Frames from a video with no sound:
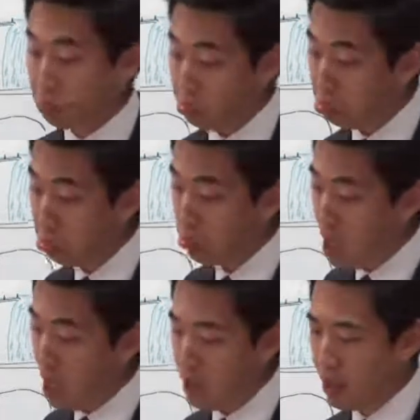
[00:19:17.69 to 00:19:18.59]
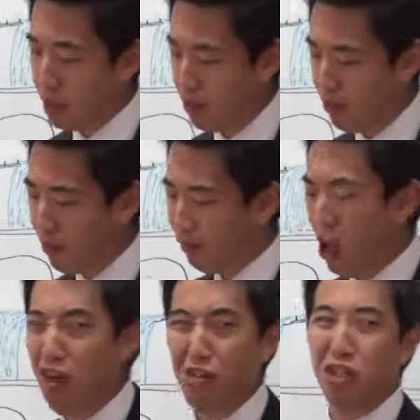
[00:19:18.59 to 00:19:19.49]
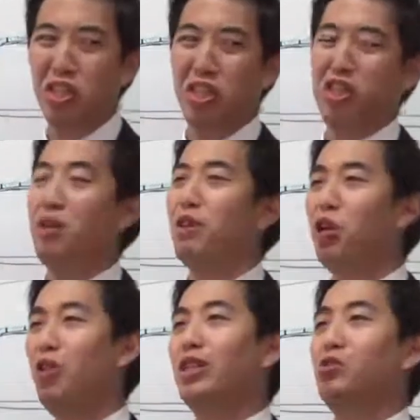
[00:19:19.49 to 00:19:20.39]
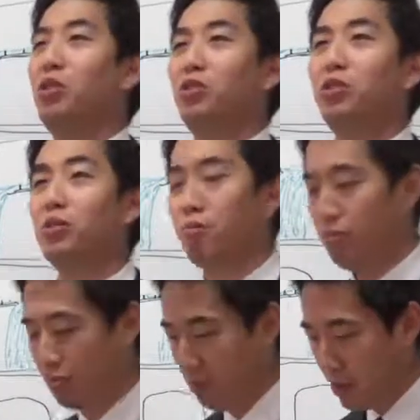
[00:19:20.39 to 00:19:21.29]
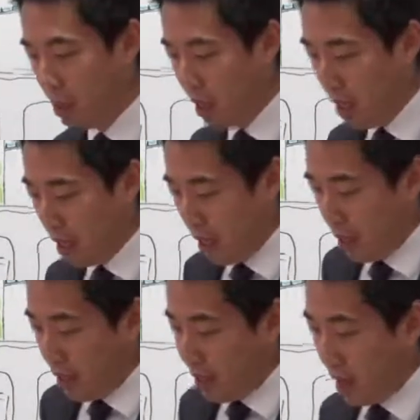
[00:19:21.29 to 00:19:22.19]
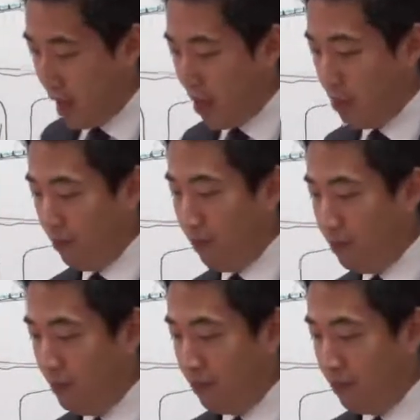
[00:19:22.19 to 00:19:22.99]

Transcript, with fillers: Wow. Uh, the flawless system, it always works. Wow. Now,